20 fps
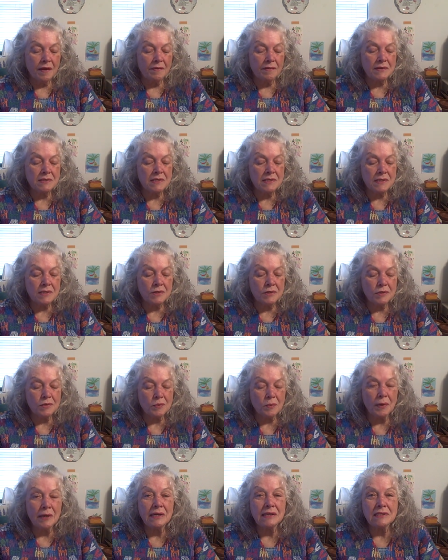The sitters
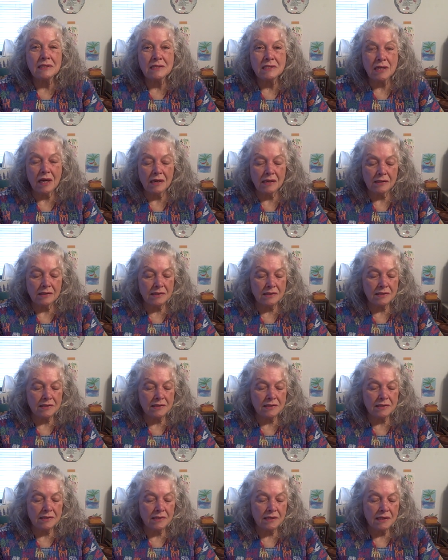wait in
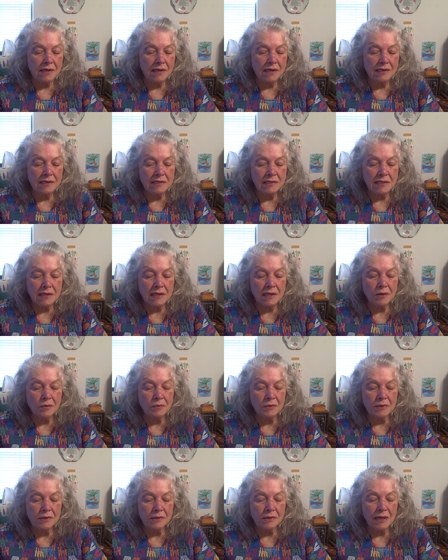silence, sitting
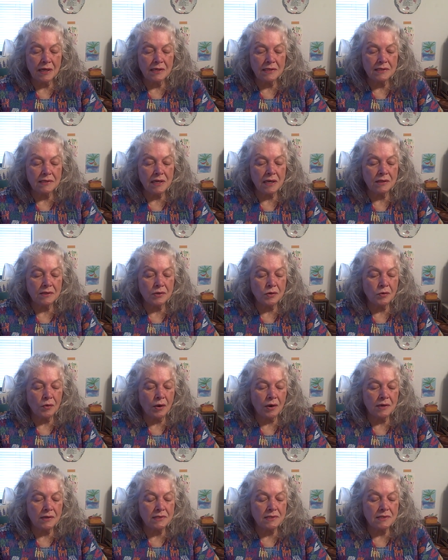with legs
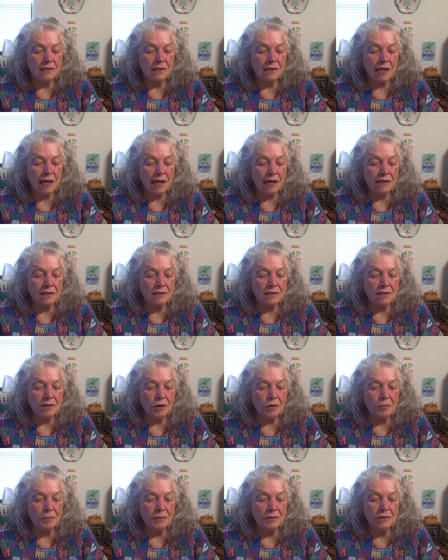uncrossed and hands
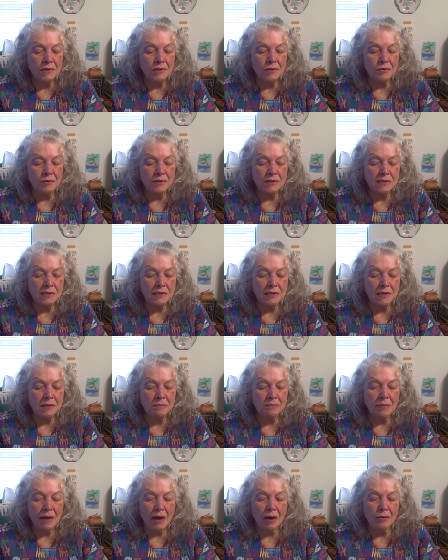open to
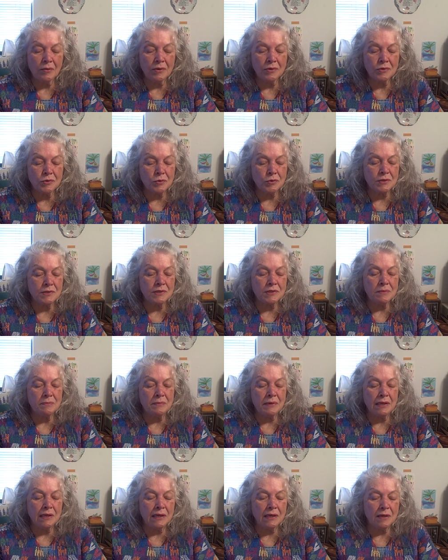extend power towards the
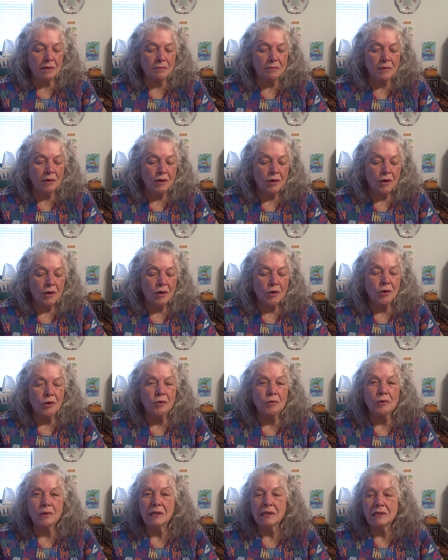medium
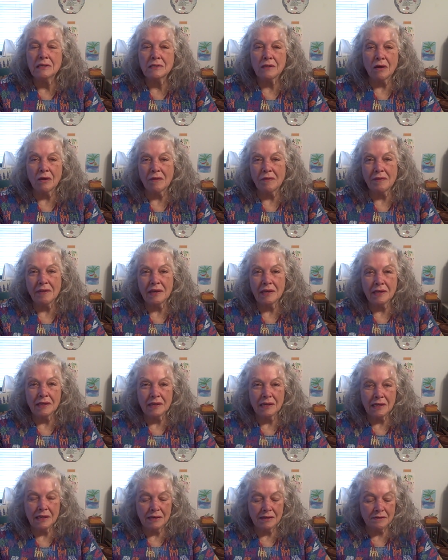who needs all they
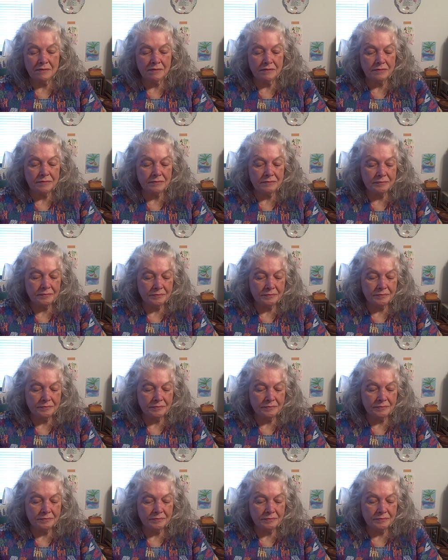can give.